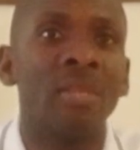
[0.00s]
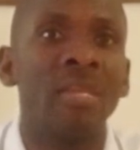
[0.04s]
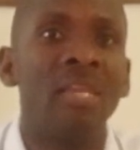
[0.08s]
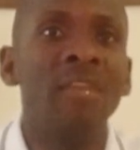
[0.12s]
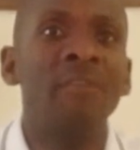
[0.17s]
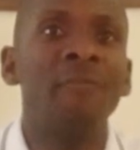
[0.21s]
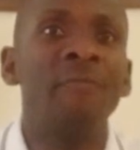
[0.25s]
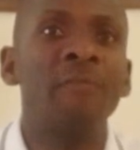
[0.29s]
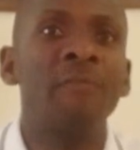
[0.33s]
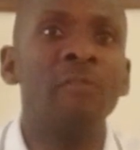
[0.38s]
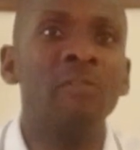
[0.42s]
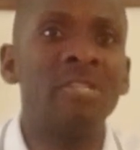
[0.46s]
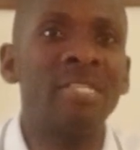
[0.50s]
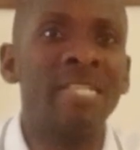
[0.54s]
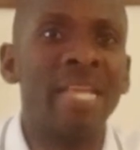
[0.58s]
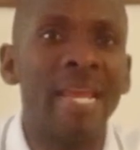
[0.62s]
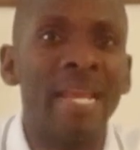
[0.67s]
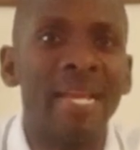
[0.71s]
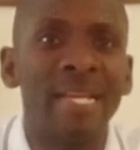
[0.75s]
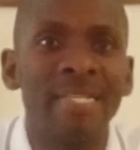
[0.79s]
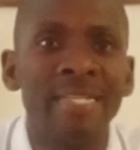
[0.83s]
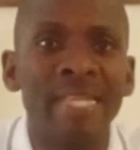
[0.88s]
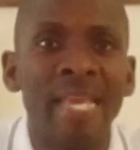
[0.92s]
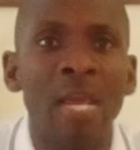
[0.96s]
If you
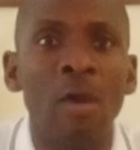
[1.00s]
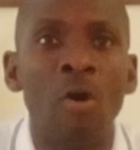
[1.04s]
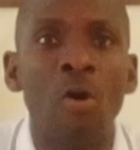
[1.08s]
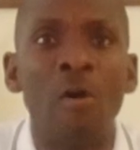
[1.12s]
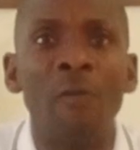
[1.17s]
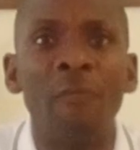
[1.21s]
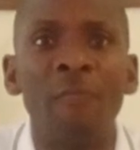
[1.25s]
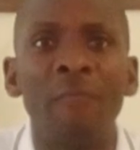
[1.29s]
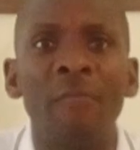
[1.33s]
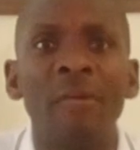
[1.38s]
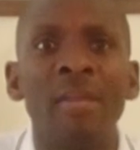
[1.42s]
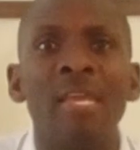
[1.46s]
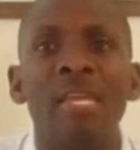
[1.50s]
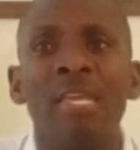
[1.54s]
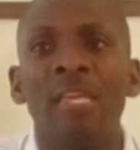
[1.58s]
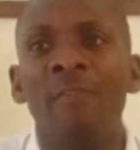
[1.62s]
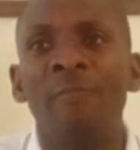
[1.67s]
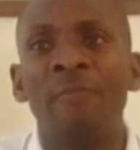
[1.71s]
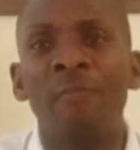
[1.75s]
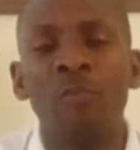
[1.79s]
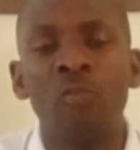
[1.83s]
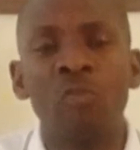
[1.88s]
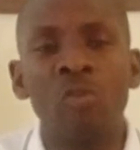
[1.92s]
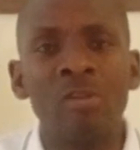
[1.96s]
take day off,
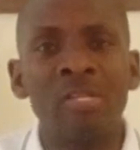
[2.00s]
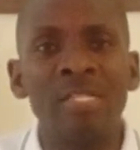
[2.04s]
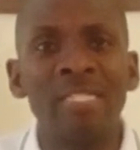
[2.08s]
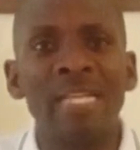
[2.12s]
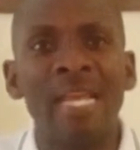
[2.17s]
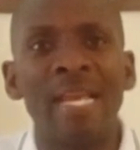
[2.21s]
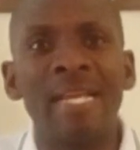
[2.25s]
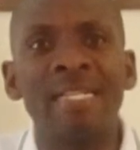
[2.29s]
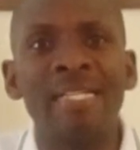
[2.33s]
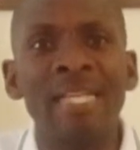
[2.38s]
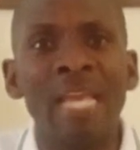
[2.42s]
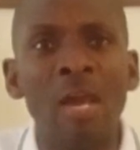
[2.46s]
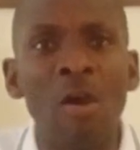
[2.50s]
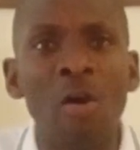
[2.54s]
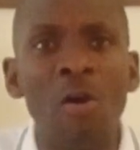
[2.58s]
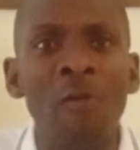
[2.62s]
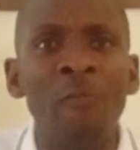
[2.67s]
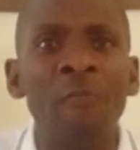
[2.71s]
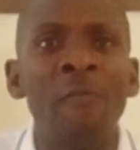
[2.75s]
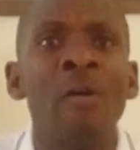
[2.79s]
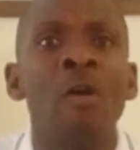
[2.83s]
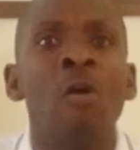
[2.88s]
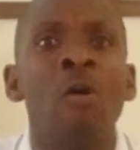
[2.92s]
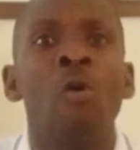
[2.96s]
if you don't take day
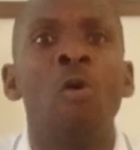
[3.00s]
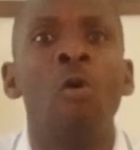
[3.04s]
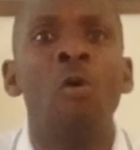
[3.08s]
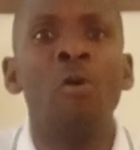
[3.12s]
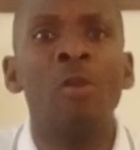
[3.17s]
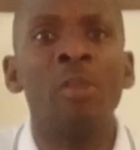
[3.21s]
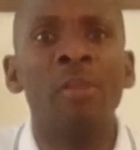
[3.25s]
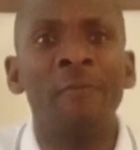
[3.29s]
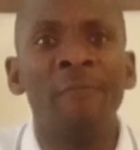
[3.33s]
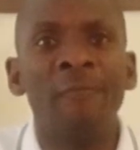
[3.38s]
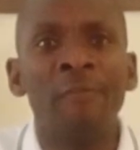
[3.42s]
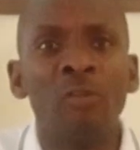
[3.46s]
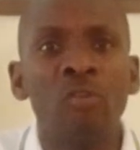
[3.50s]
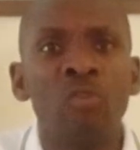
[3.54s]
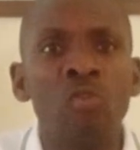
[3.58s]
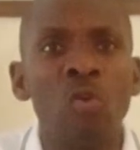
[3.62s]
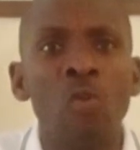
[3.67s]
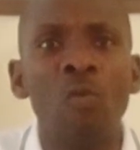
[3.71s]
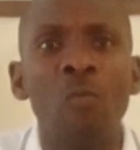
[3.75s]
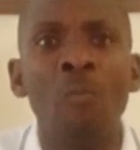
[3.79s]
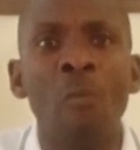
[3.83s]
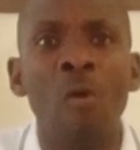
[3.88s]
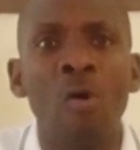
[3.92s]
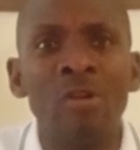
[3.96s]
off, or if you
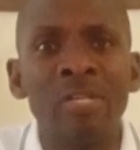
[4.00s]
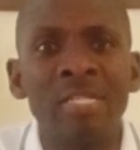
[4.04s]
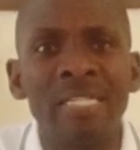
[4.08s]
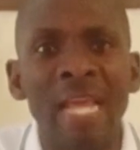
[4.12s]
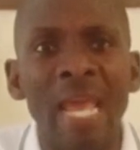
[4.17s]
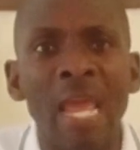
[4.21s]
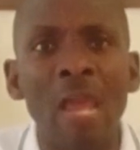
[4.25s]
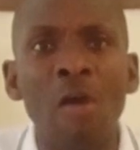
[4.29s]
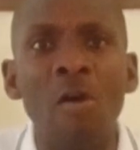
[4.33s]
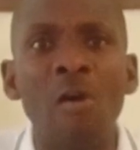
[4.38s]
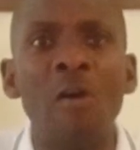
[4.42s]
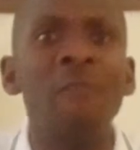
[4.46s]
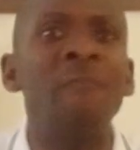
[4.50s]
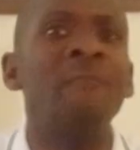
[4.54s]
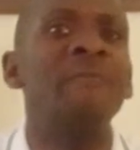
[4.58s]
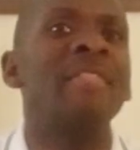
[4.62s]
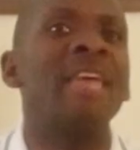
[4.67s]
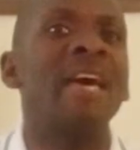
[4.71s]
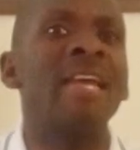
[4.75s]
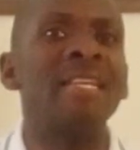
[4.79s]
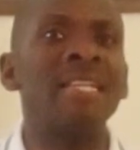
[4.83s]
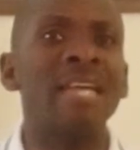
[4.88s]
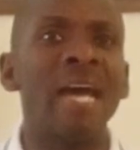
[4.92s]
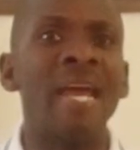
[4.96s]
took more day off
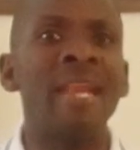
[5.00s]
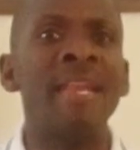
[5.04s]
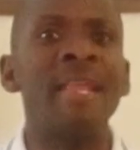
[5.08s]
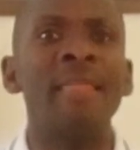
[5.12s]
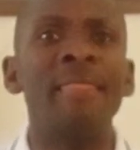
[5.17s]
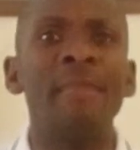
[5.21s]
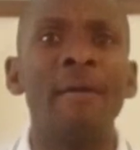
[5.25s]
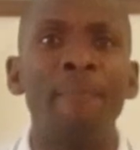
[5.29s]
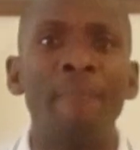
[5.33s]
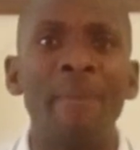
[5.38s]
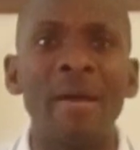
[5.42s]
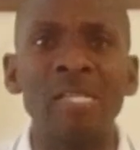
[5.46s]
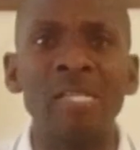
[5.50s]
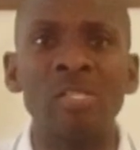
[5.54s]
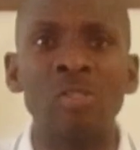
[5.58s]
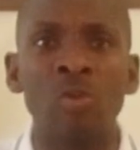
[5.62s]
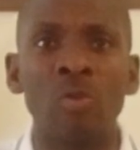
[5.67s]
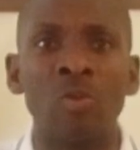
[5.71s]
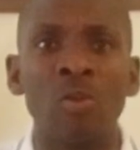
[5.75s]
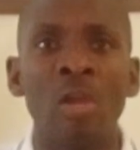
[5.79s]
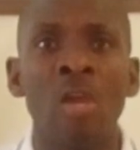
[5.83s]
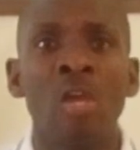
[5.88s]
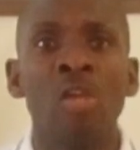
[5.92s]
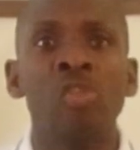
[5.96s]
than another person.